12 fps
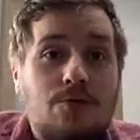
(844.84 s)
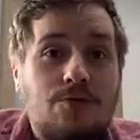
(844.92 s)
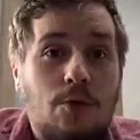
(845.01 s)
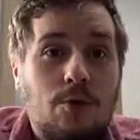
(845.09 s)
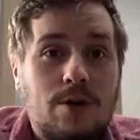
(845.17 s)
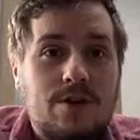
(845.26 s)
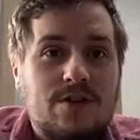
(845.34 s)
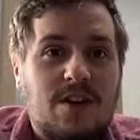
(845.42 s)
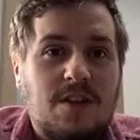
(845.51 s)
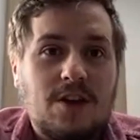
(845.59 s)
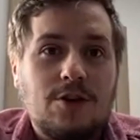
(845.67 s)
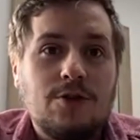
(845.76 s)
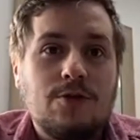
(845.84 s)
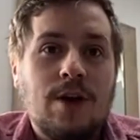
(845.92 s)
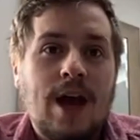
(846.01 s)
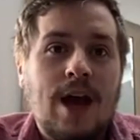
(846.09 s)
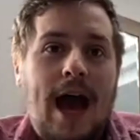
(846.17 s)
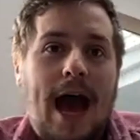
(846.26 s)
Forza that you
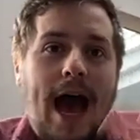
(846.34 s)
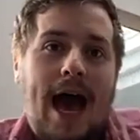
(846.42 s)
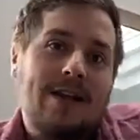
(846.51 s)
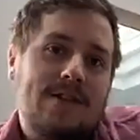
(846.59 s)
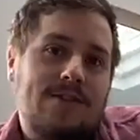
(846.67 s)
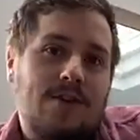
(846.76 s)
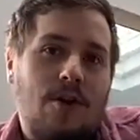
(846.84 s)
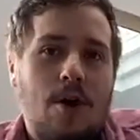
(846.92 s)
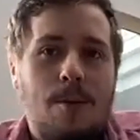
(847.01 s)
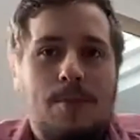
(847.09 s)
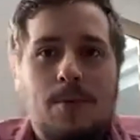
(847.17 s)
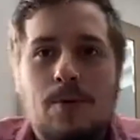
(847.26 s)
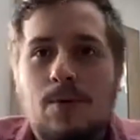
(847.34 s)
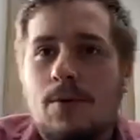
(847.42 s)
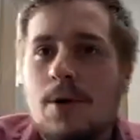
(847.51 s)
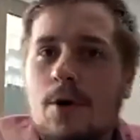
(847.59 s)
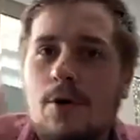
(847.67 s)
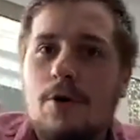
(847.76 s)
add a
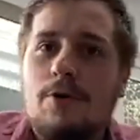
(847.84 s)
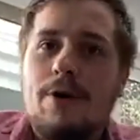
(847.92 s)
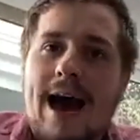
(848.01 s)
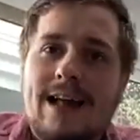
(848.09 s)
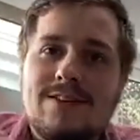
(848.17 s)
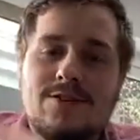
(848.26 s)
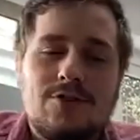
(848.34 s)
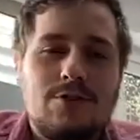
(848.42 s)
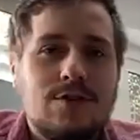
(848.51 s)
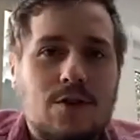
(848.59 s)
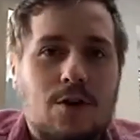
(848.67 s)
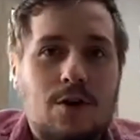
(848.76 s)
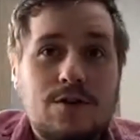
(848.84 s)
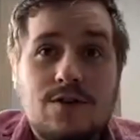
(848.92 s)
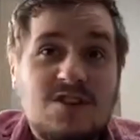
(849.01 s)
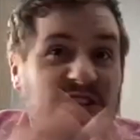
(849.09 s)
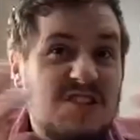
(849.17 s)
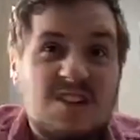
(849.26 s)
turbo or add a new
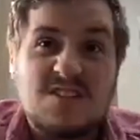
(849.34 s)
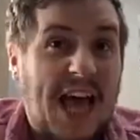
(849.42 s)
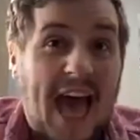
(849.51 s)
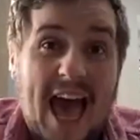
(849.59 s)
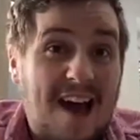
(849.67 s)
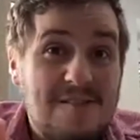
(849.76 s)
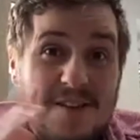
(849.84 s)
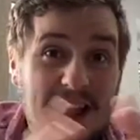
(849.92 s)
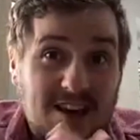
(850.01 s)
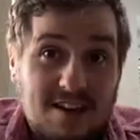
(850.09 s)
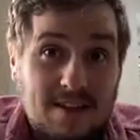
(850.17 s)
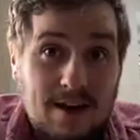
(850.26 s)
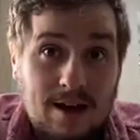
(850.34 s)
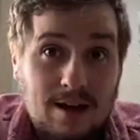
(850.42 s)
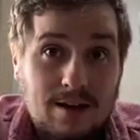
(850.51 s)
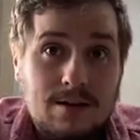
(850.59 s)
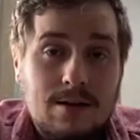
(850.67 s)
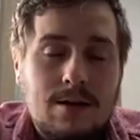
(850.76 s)
exhaust, because it doesn't have any of that.
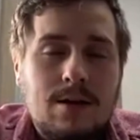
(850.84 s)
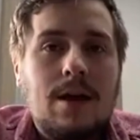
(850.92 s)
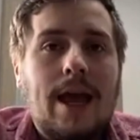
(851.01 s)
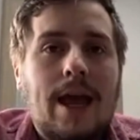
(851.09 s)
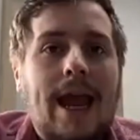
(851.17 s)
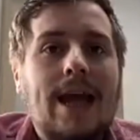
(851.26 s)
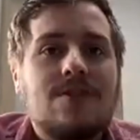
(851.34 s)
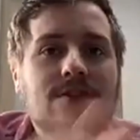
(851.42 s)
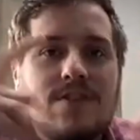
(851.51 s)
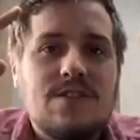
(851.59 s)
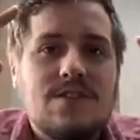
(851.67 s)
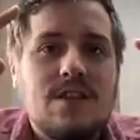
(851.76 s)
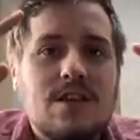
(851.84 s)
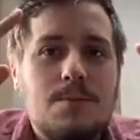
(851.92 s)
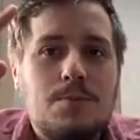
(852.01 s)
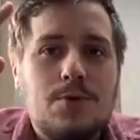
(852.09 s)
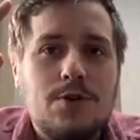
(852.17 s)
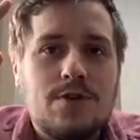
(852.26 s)
It just needs the
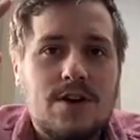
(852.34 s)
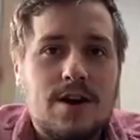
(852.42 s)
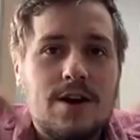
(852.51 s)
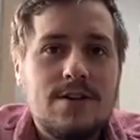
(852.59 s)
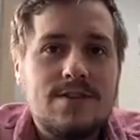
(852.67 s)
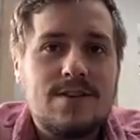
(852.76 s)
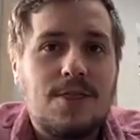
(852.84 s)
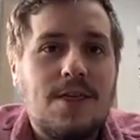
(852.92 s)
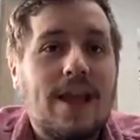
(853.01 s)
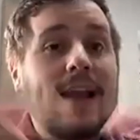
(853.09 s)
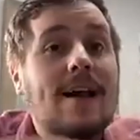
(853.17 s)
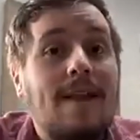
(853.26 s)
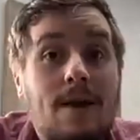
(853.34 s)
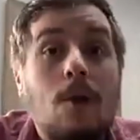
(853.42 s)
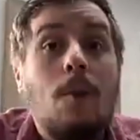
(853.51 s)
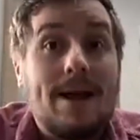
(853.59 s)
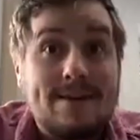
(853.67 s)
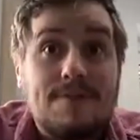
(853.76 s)
computer to think a little
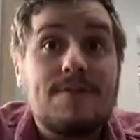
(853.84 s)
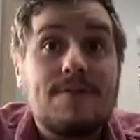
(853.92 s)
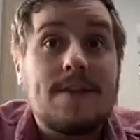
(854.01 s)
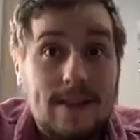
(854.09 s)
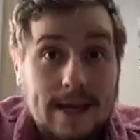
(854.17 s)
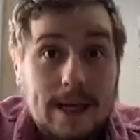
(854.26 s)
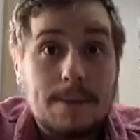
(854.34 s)
bit differently.